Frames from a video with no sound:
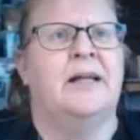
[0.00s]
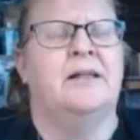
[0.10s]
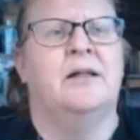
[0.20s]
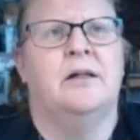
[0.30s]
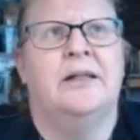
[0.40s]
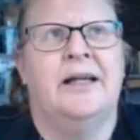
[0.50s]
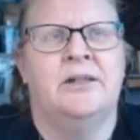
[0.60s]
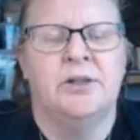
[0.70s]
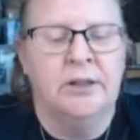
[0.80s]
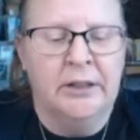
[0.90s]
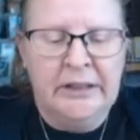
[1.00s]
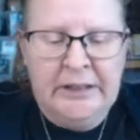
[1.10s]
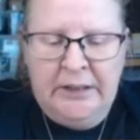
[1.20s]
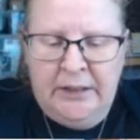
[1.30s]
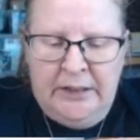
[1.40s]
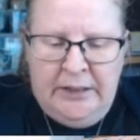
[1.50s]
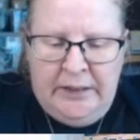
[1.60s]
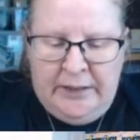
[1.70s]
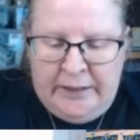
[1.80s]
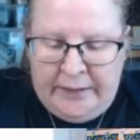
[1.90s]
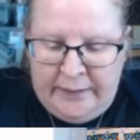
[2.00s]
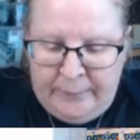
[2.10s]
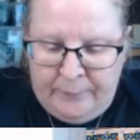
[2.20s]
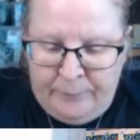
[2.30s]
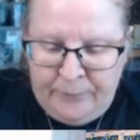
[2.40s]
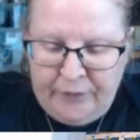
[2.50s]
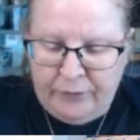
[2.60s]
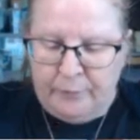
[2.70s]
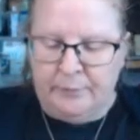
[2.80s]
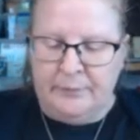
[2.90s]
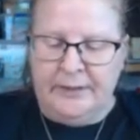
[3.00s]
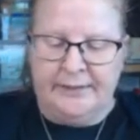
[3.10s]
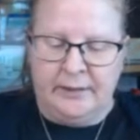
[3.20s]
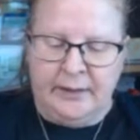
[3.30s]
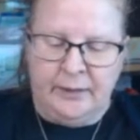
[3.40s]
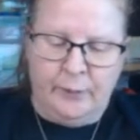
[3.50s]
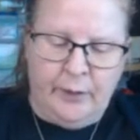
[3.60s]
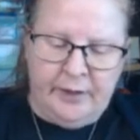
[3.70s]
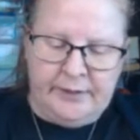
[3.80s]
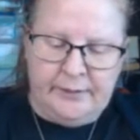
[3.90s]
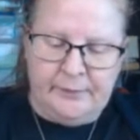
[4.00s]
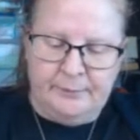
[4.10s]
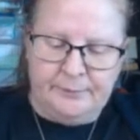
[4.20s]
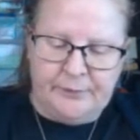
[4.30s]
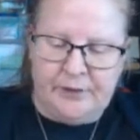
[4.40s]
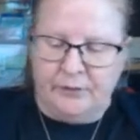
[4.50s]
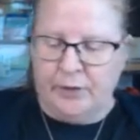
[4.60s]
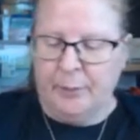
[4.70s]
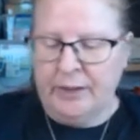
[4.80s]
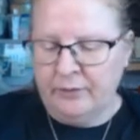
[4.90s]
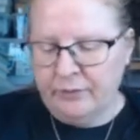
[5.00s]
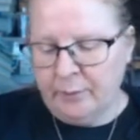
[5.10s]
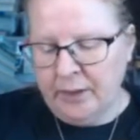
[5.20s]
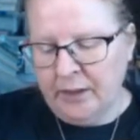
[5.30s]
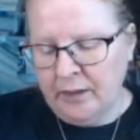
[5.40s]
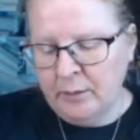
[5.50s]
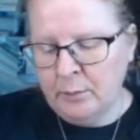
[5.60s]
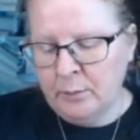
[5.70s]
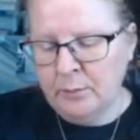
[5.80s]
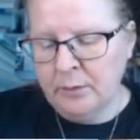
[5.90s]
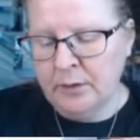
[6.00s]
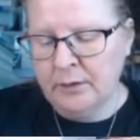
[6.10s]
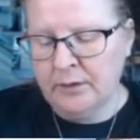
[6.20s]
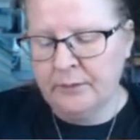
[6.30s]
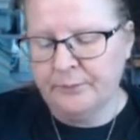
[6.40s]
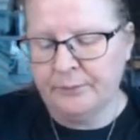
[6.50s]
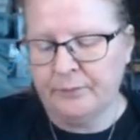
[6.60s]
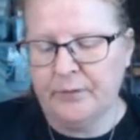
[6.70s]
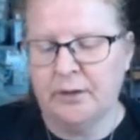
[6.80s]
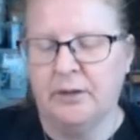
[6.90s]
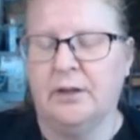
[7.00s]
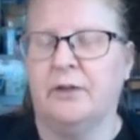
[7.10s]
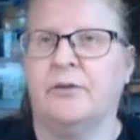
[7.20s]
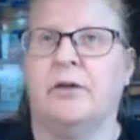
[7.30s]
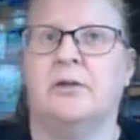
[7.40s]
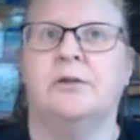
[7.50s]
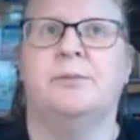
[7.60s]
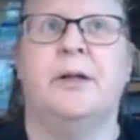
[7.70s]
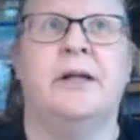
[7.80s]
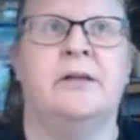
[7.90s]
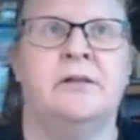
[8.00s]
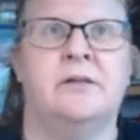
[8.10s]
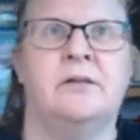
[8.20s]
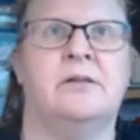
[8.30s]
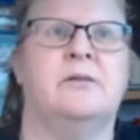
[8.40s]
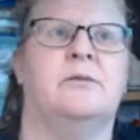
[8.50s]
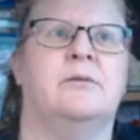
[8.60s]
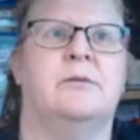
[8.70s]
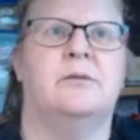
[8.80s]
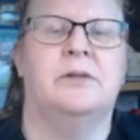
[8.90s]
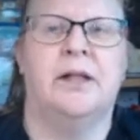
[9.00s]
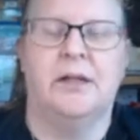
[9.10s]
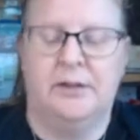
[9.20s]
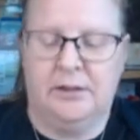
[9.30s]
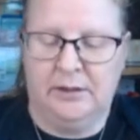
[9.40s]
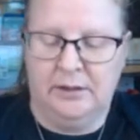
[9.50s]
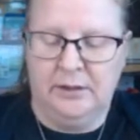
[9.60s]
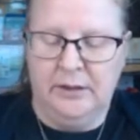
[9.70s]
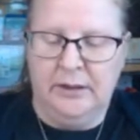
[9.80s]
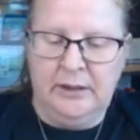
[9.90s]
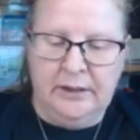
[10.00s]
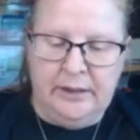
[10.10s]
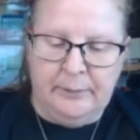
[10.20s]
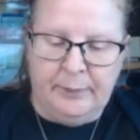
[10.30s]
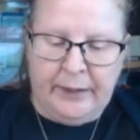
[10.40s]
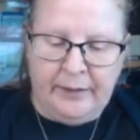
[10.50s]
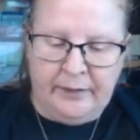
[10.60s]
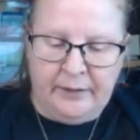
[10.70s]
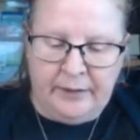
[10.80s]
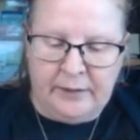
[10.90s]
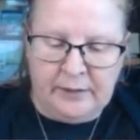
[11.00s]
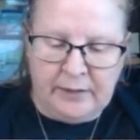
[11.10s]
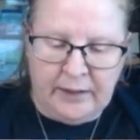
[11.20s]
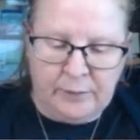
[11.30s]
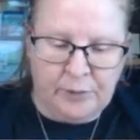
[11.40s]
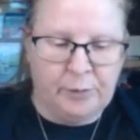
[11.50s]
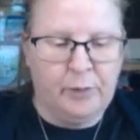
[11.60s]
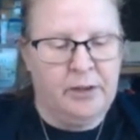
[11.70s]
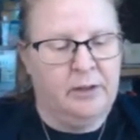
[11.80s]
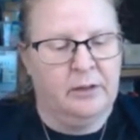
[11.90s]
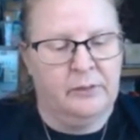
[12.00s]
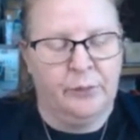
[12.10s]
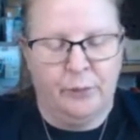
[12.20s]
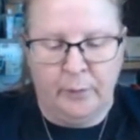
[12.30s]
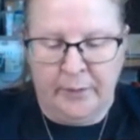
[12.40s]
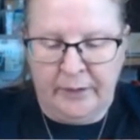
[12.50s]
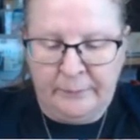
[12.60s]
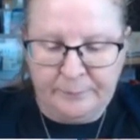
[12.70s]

Oleander from Lays and Lanesworks. So I've got a pen from him. I've got pens that Beth and Edward are working on for me